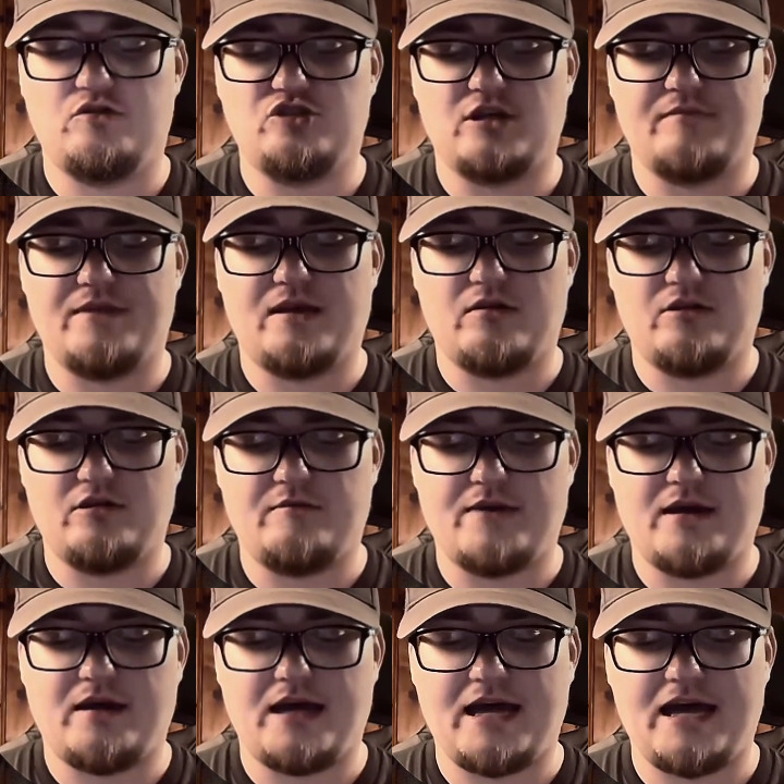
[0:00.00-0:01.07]
down to
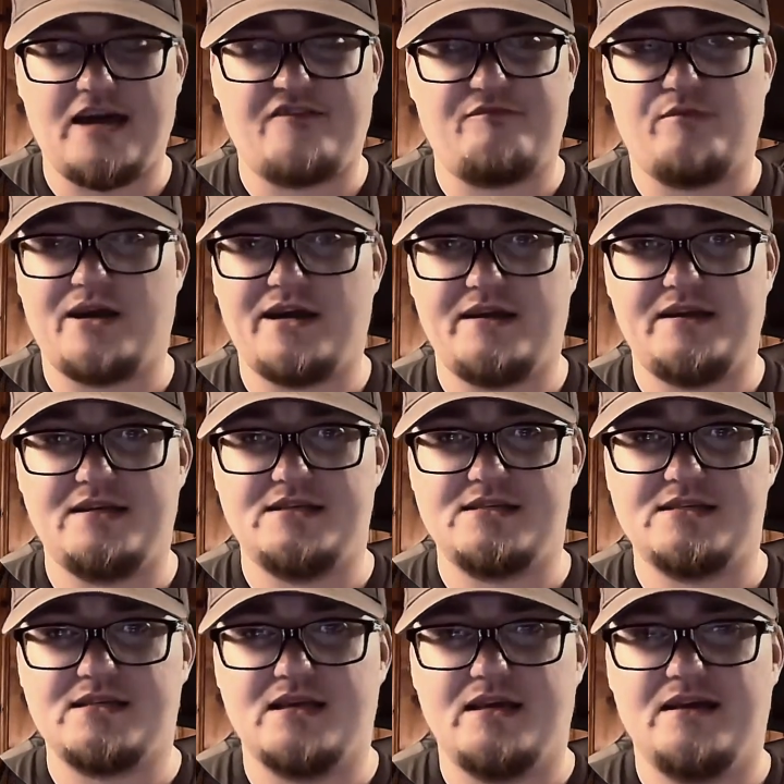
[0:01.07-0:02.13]
about half brightness.
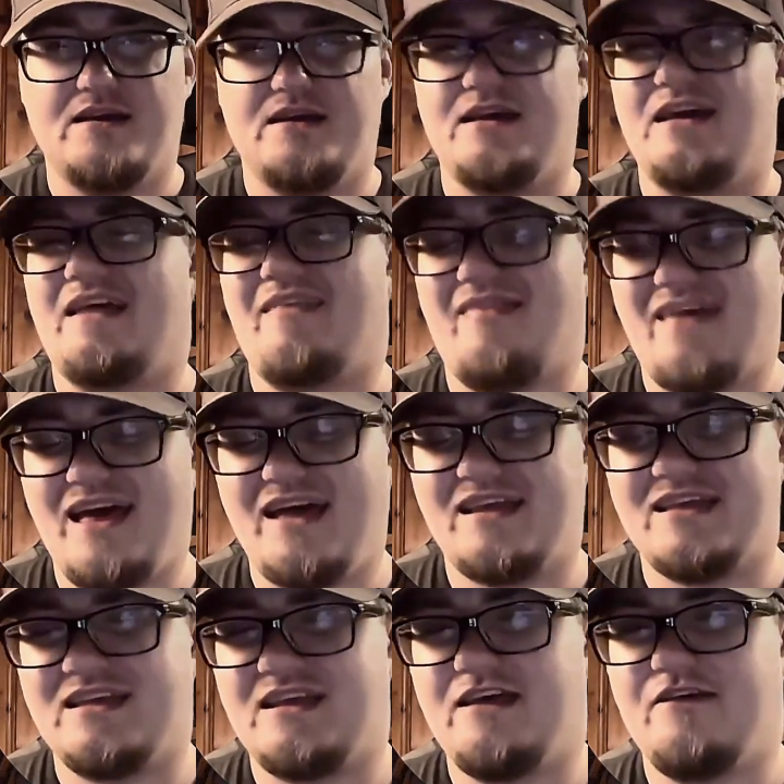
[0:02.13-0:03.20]
And that
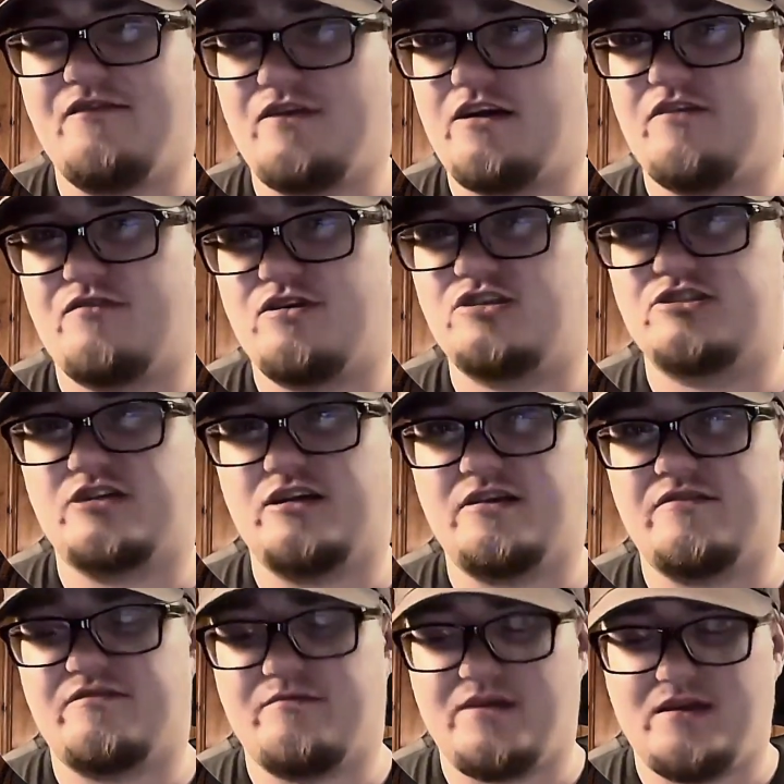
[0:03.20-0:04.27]
can get very frustrating
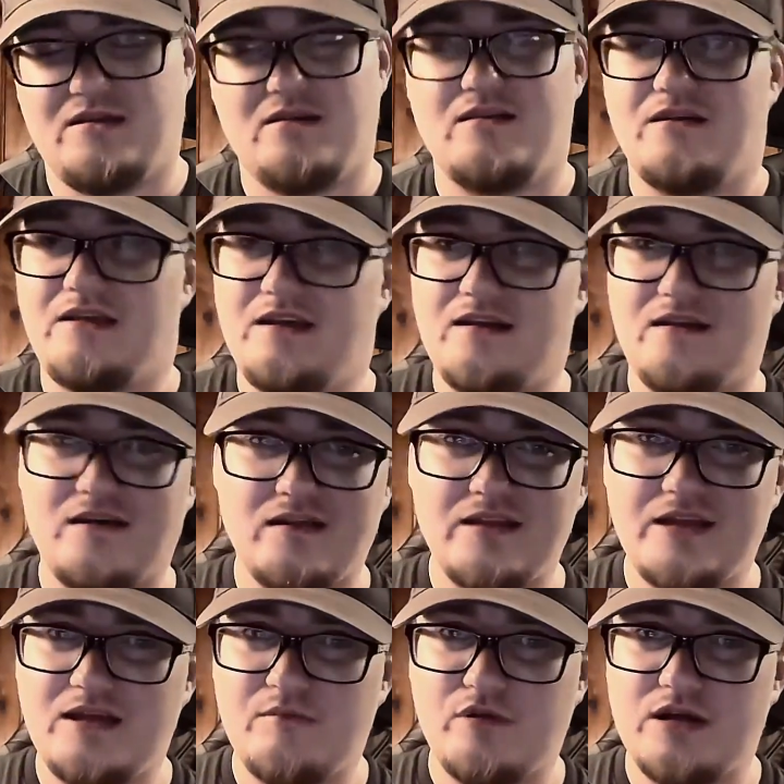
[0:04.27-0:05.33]
for me. Again, I like a
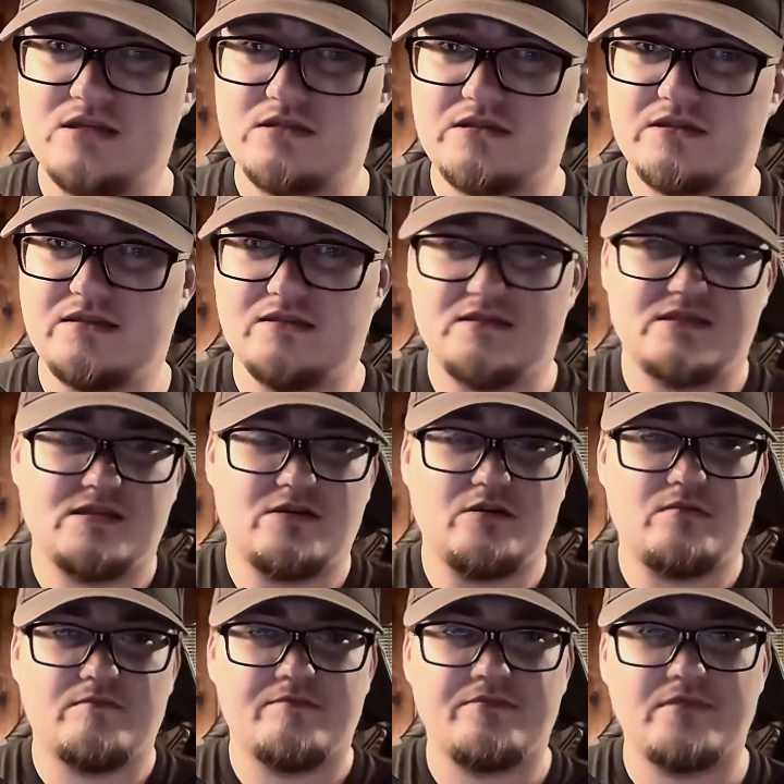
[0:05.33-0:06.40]
bright screen, so
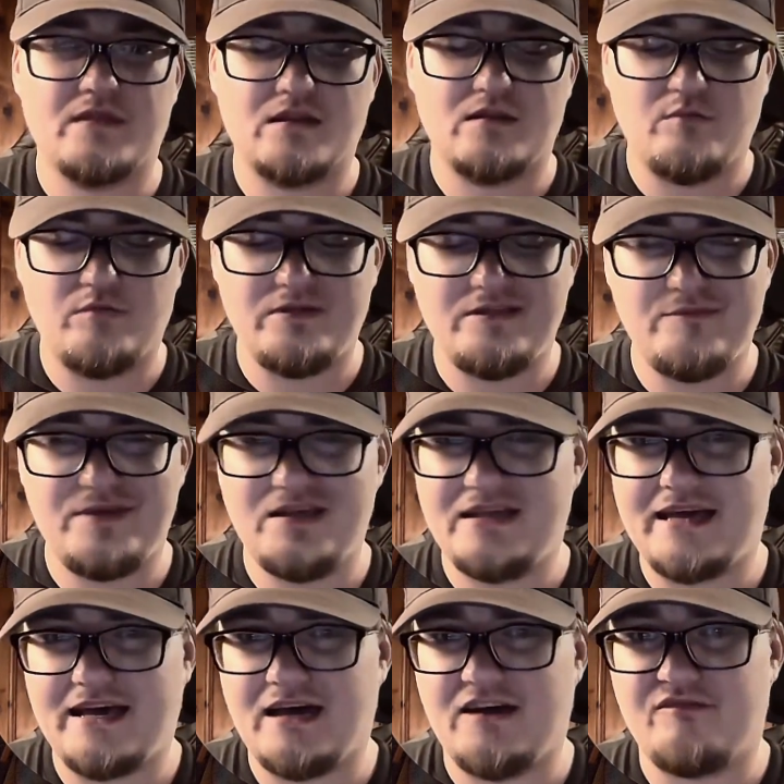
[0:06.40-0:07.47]
with it being
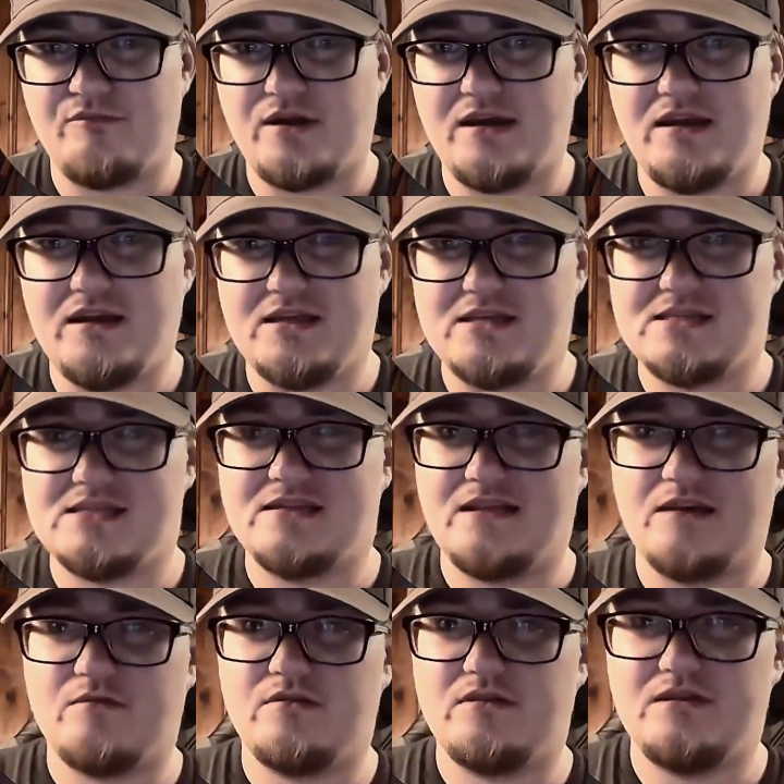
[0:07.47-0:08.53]
at half brightness, that
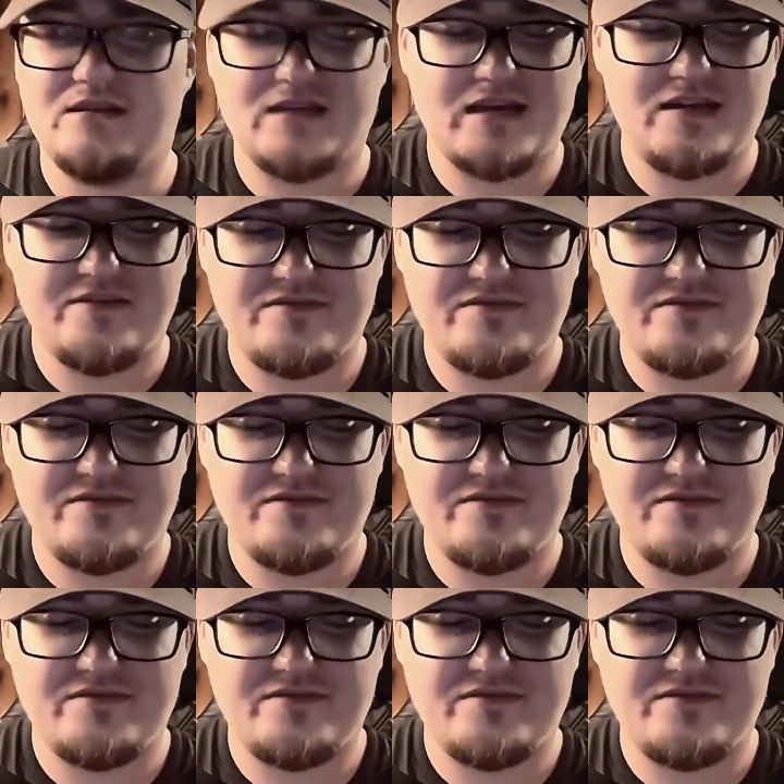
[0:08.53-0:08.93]
really kind of